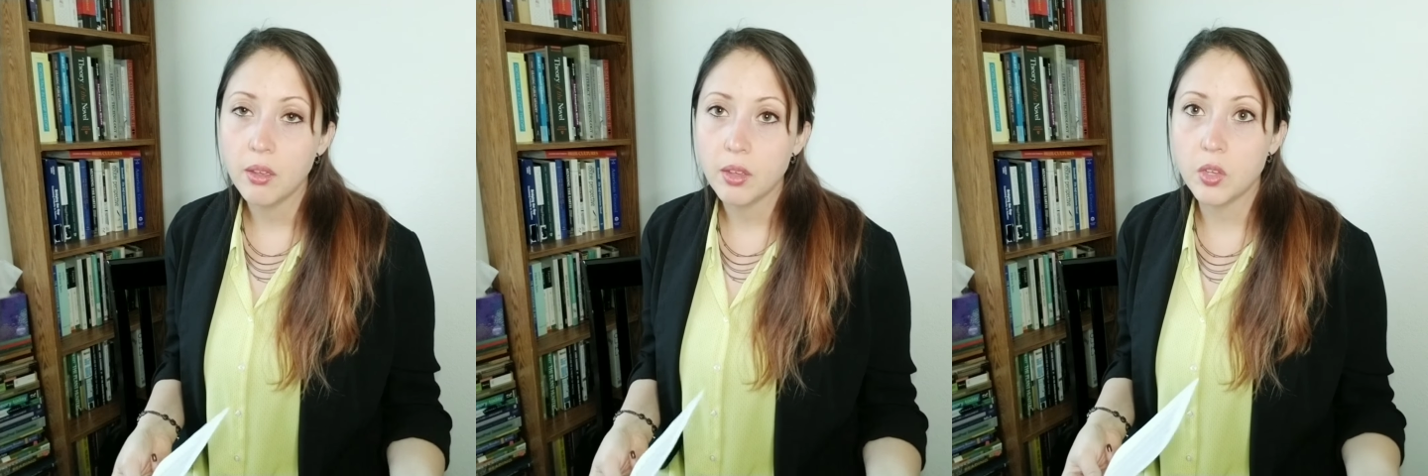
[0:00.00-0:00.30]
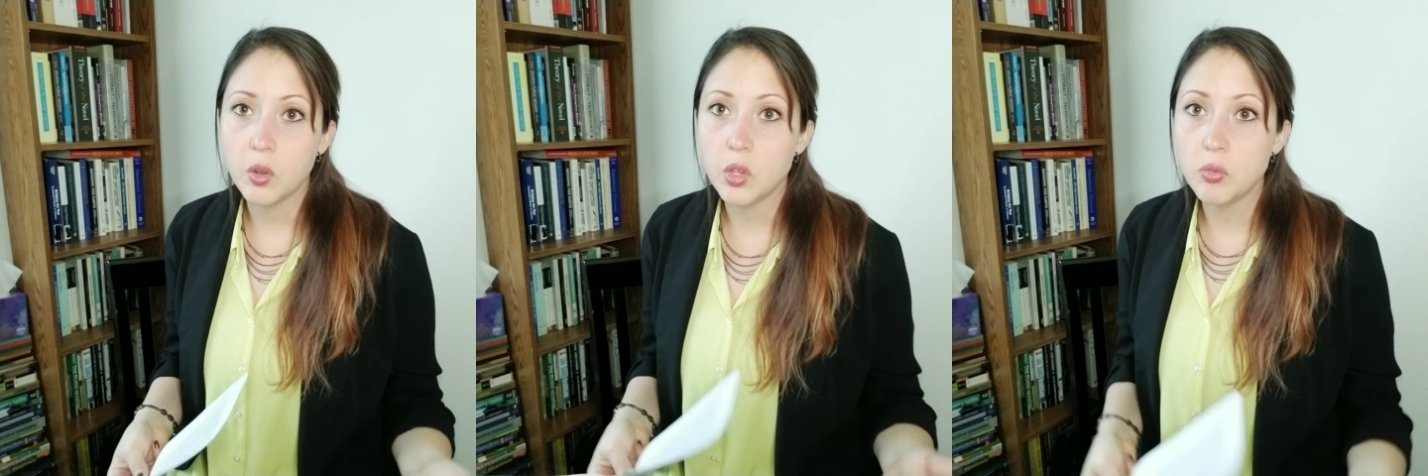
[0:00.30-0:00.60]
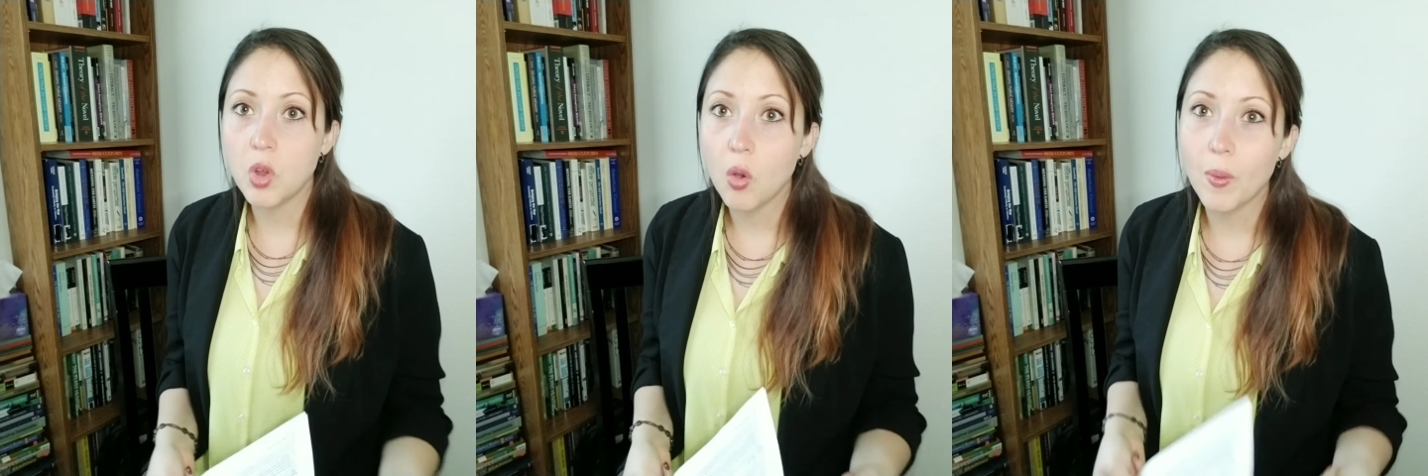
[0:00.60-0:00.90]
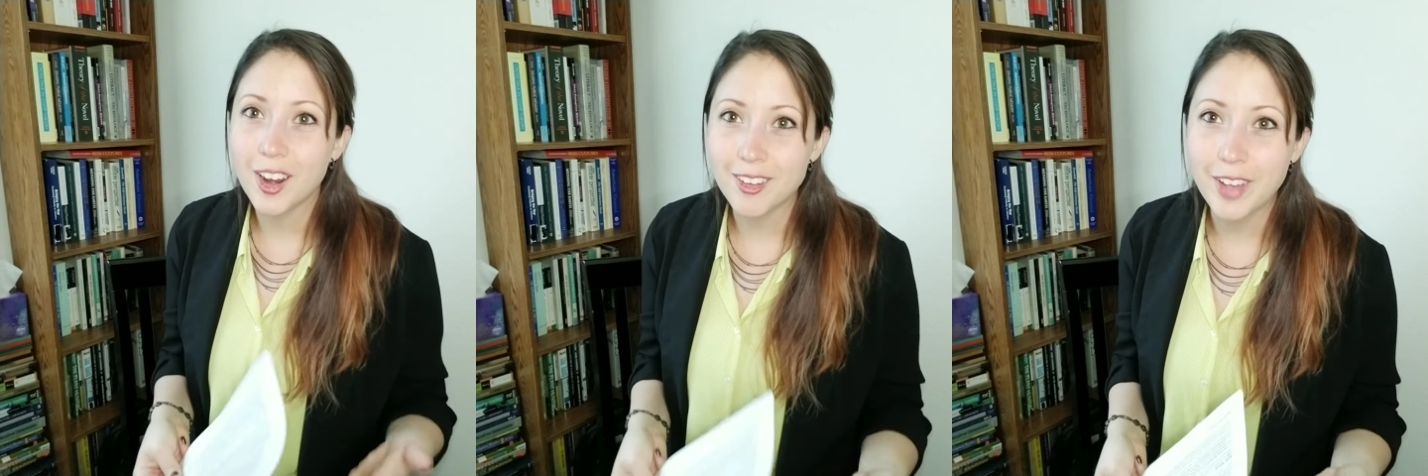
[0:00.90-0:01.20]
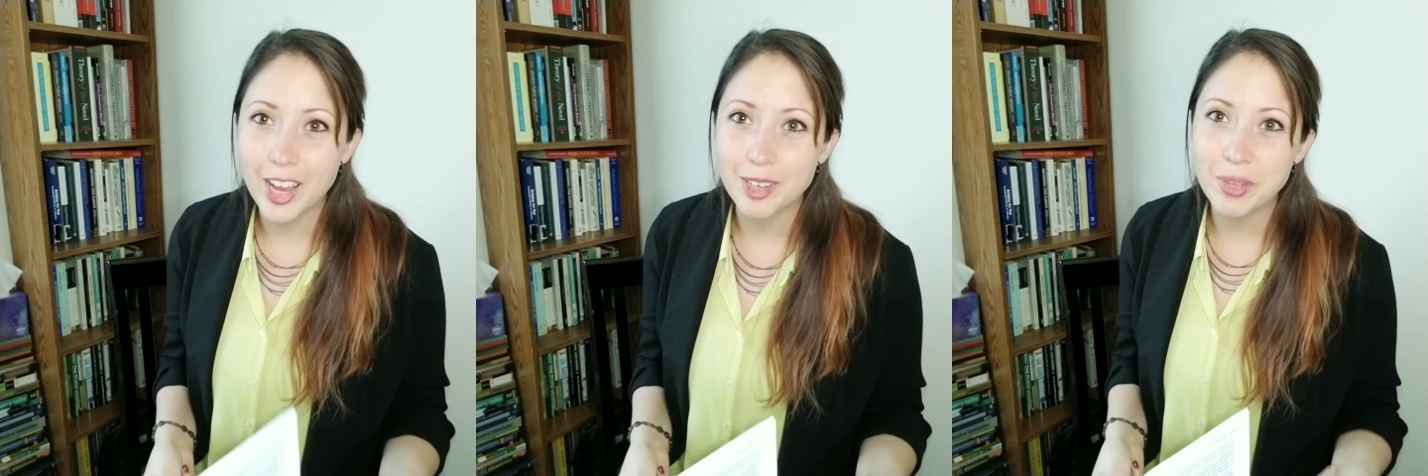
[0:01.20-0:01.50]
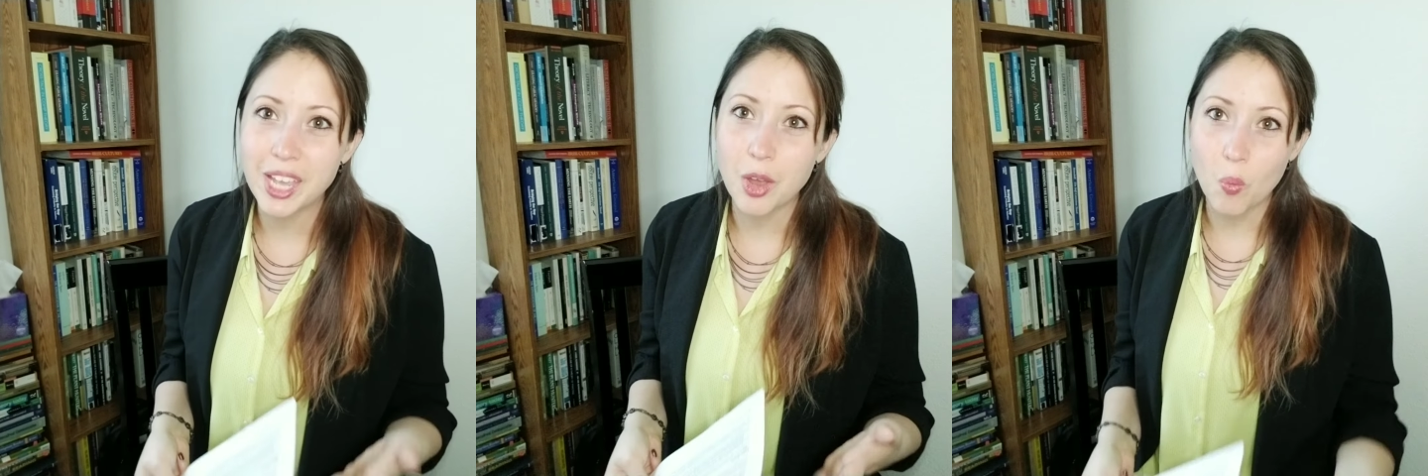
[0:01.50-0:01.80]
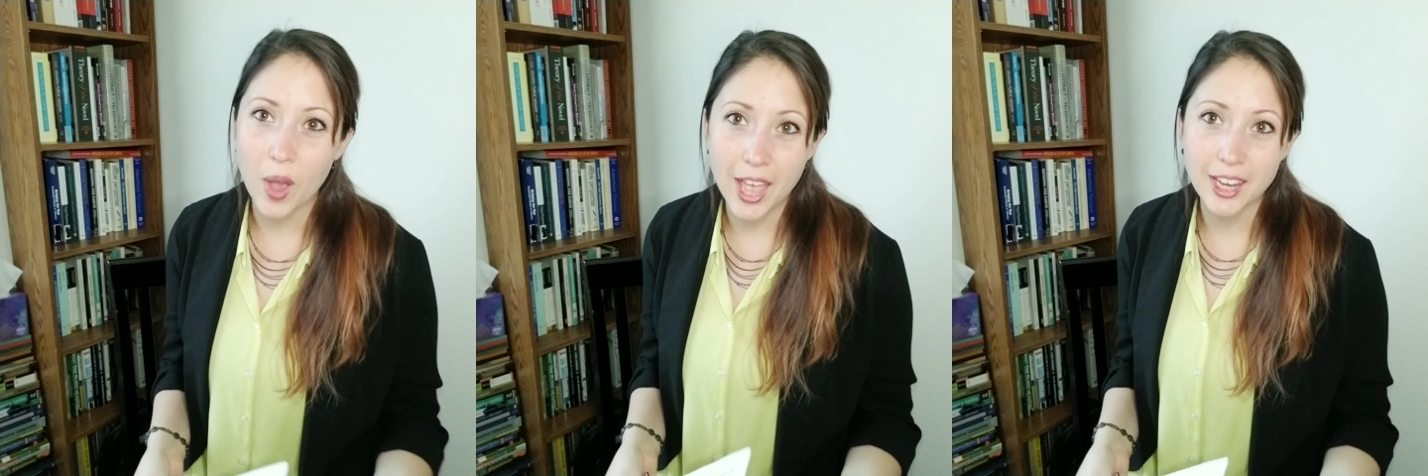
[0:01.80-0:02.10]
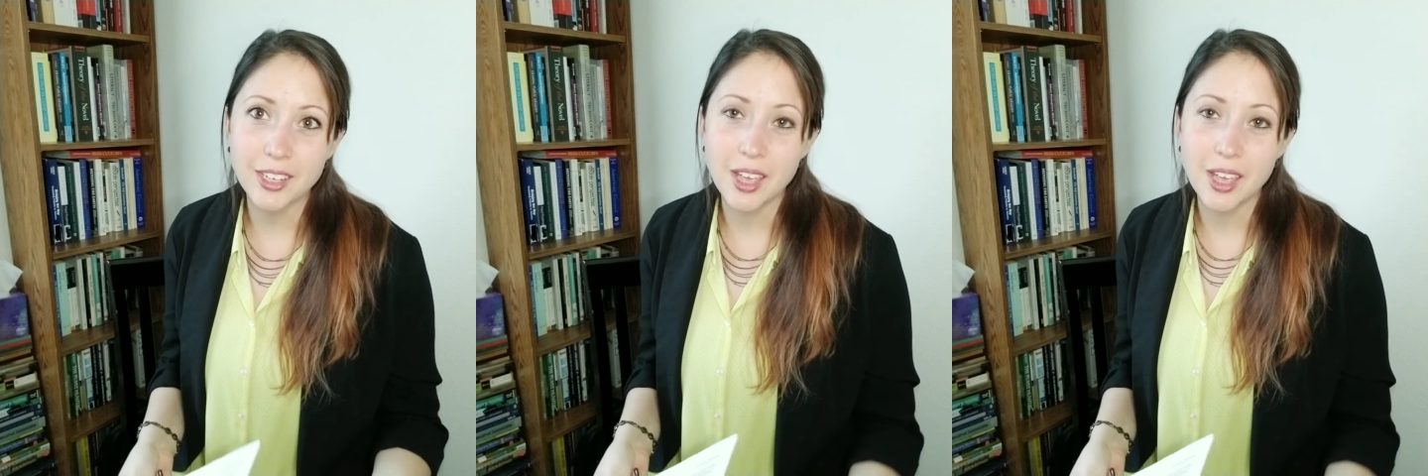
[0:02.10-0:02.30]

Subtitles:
you know where to find me and when,